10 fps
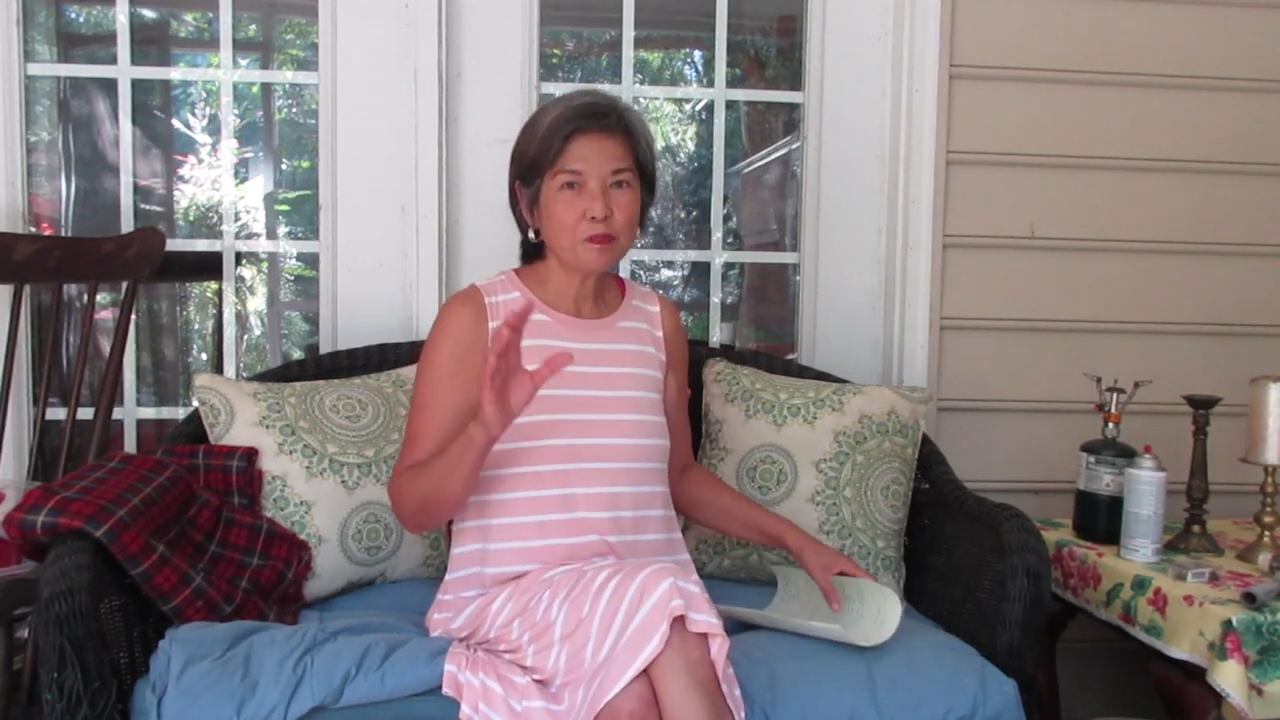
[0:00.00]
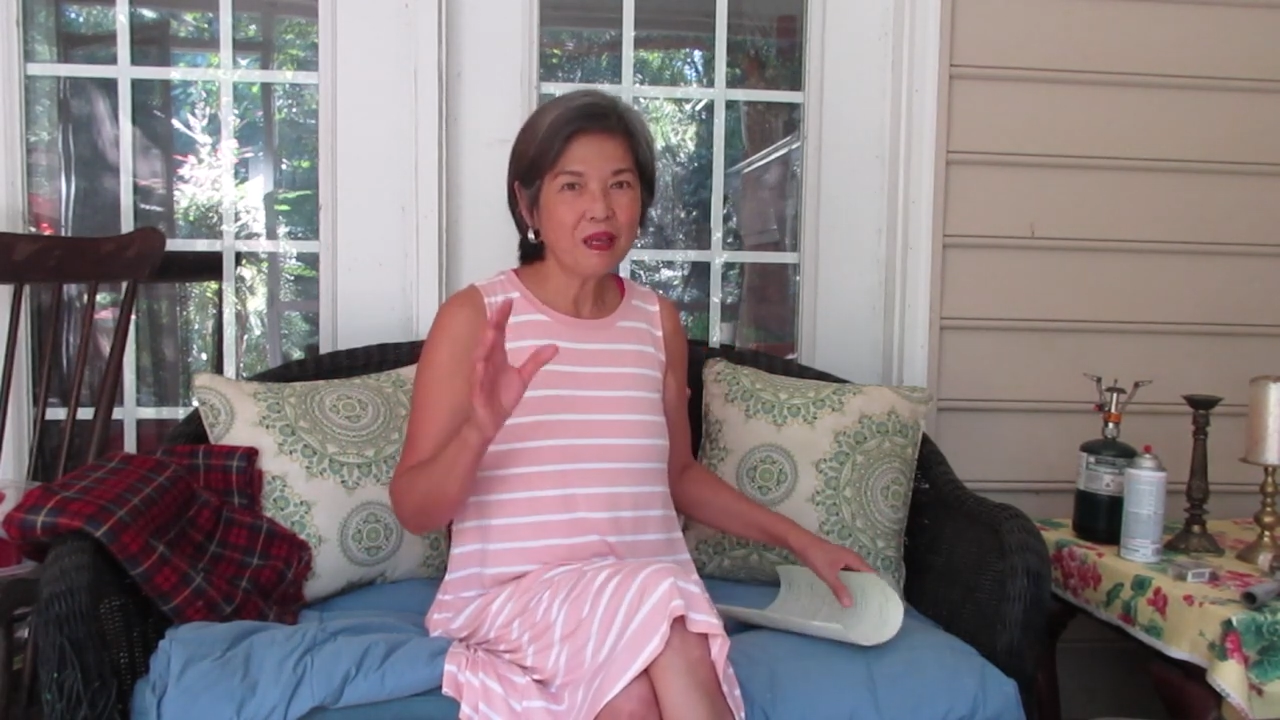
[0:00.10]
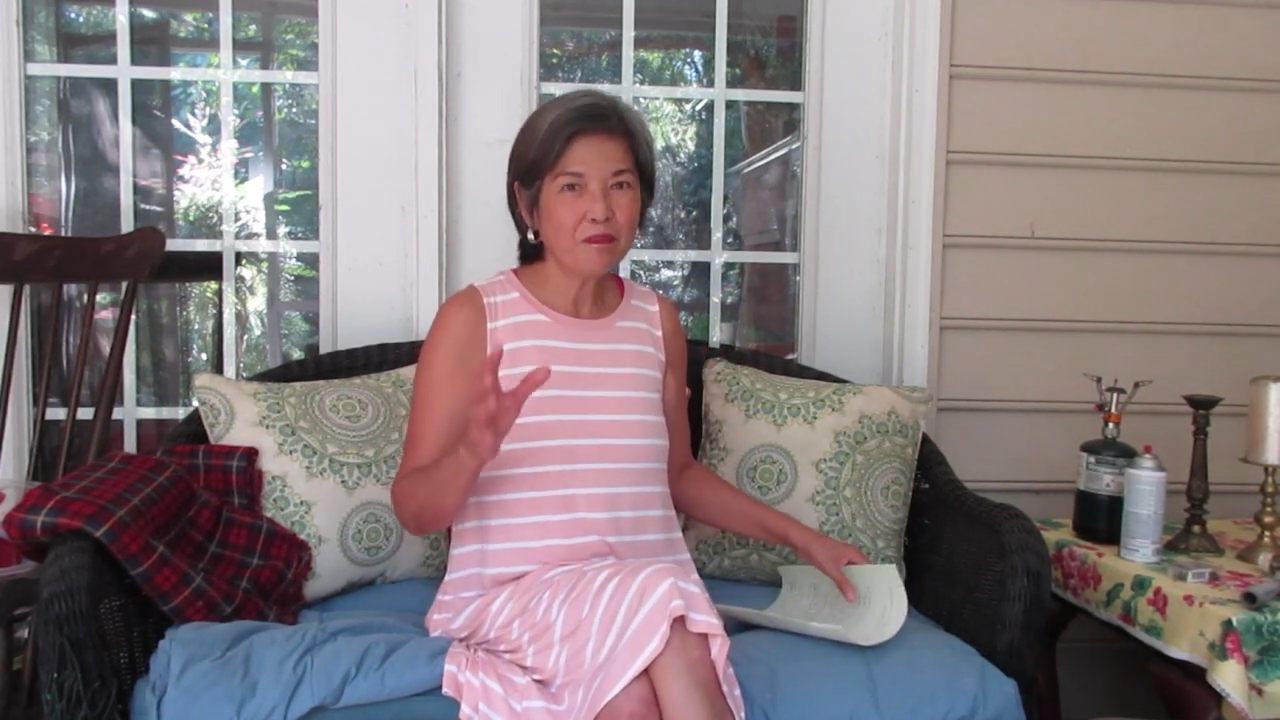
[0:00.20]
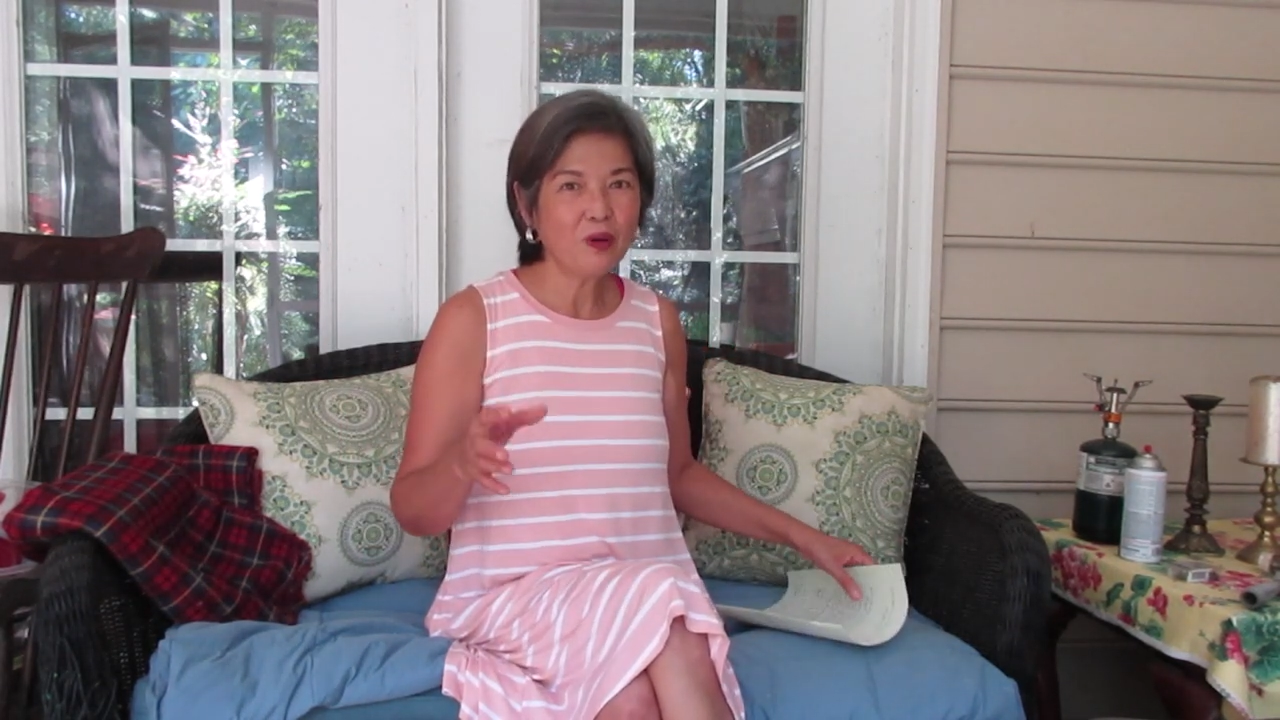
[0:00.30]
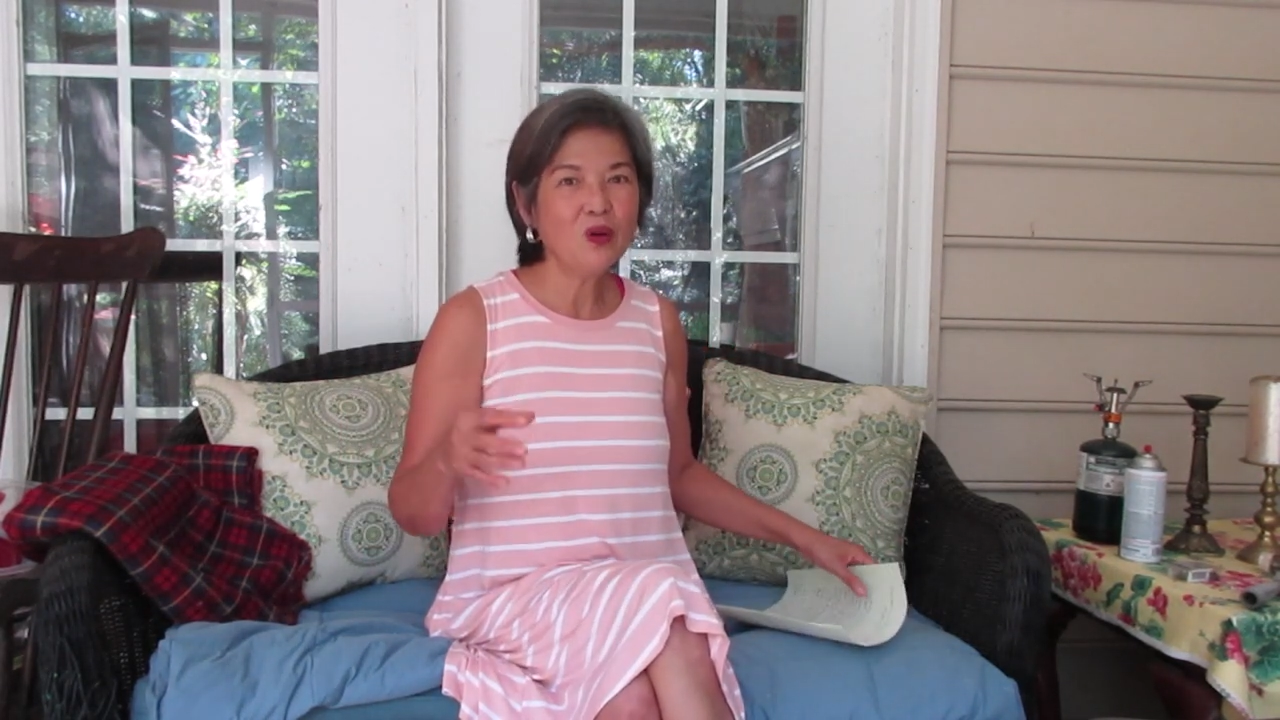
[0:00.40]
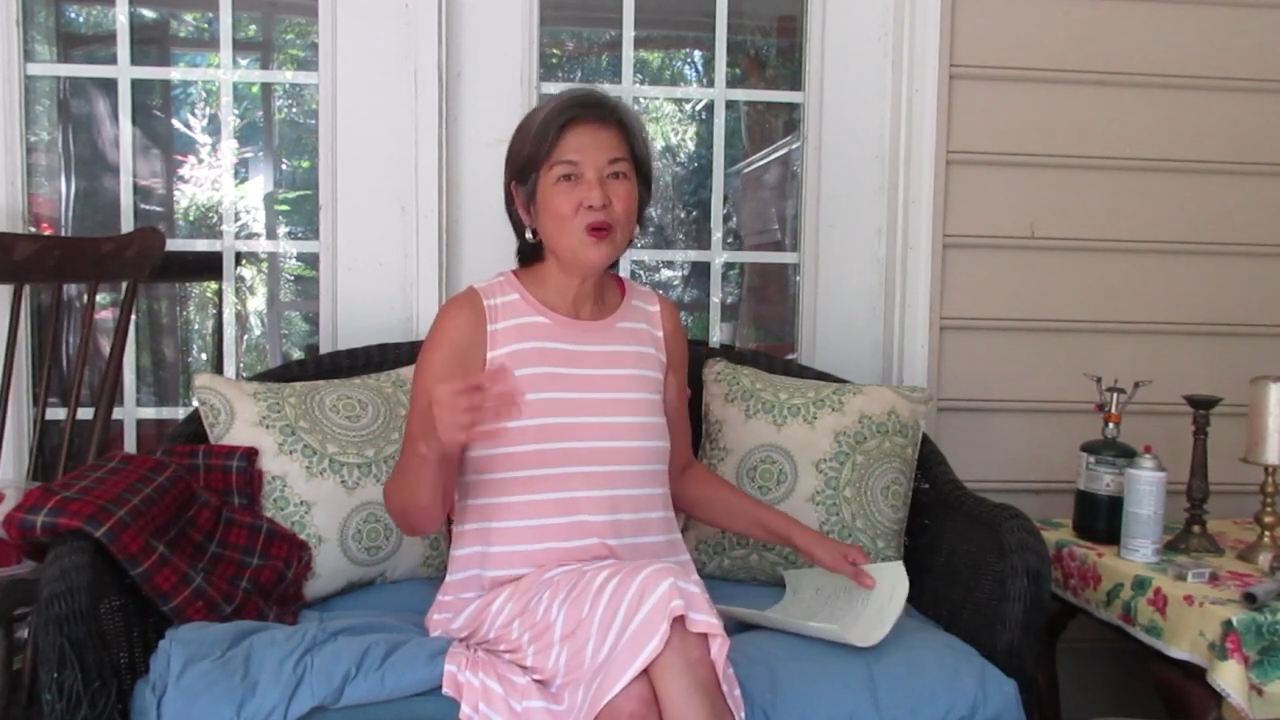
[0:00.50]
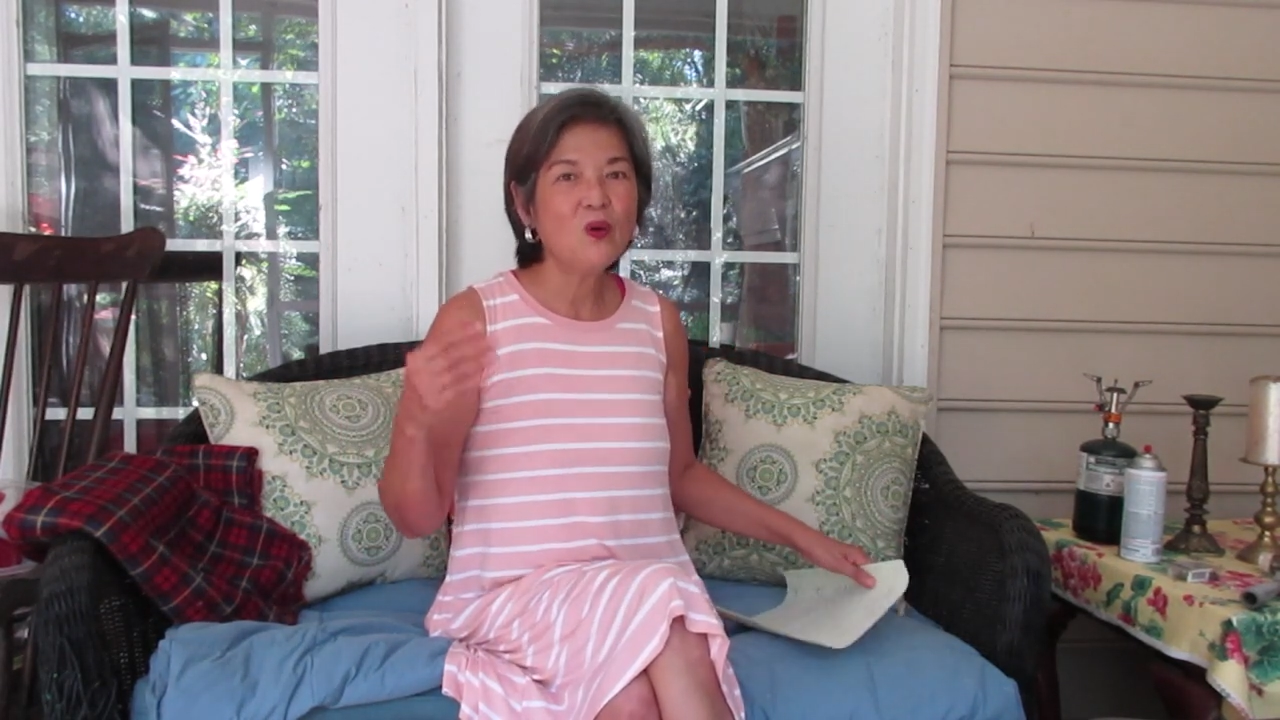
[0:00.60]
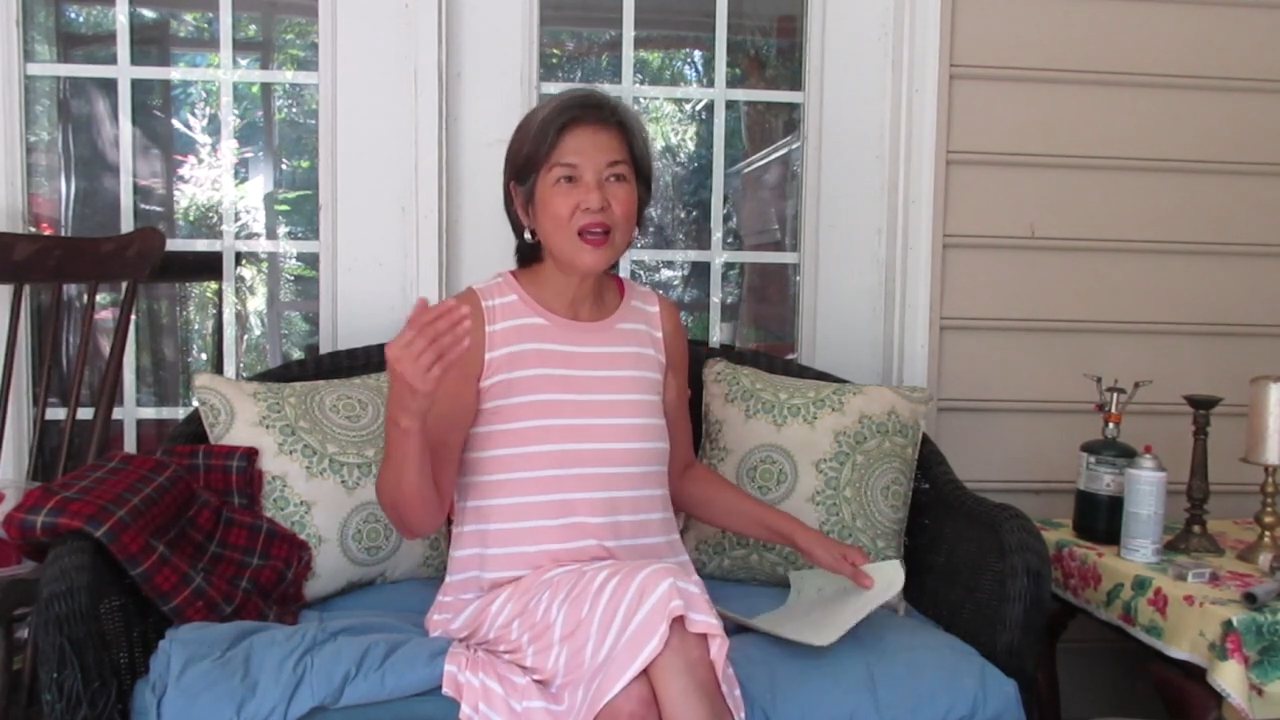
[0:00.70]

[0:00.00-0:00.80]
people who